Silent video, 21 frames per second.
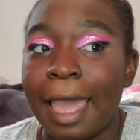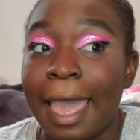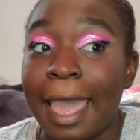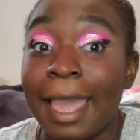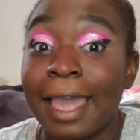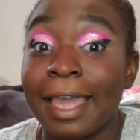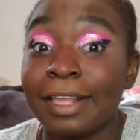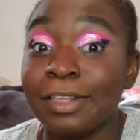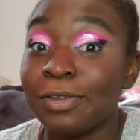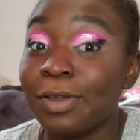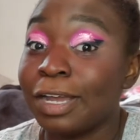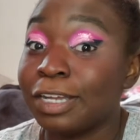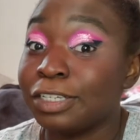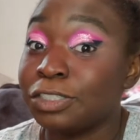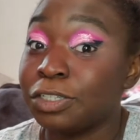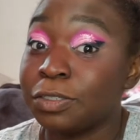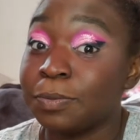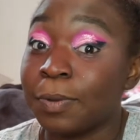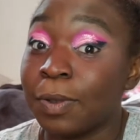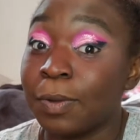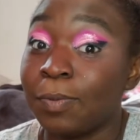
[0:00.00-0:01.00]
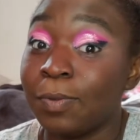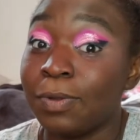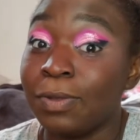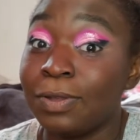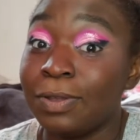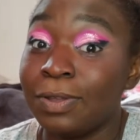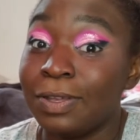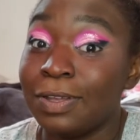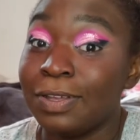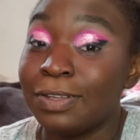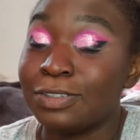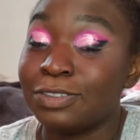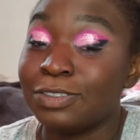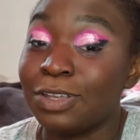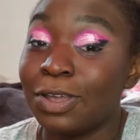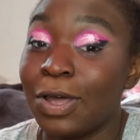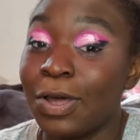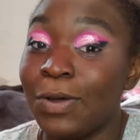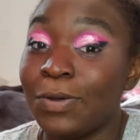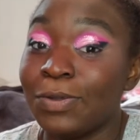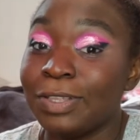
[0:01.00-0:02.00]
and you guys chose purple,
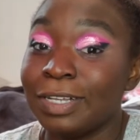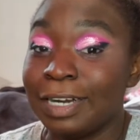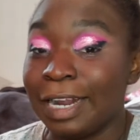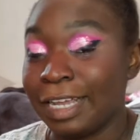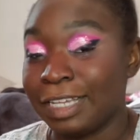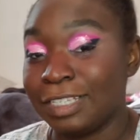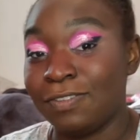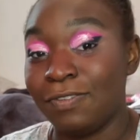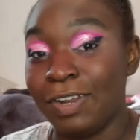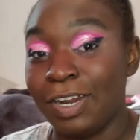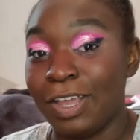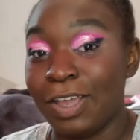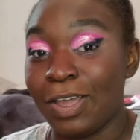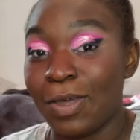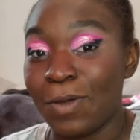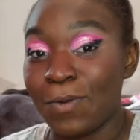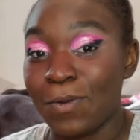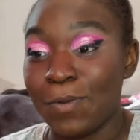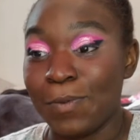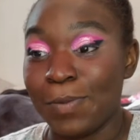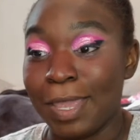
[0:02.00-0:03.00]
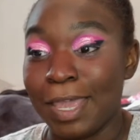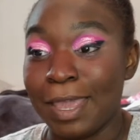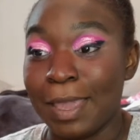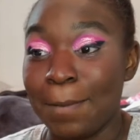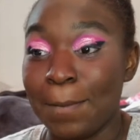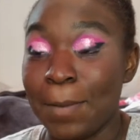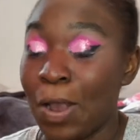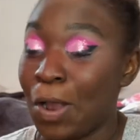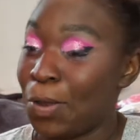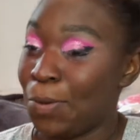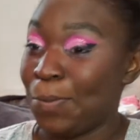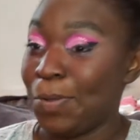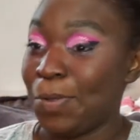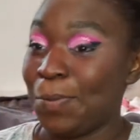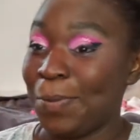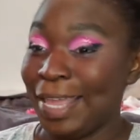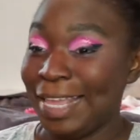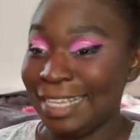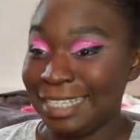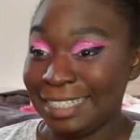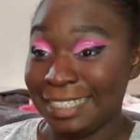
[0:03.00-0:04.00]
so the next video will be purple
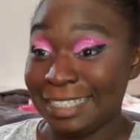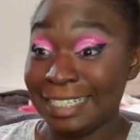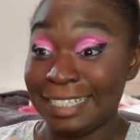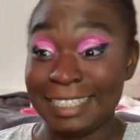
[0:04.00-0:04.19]
based,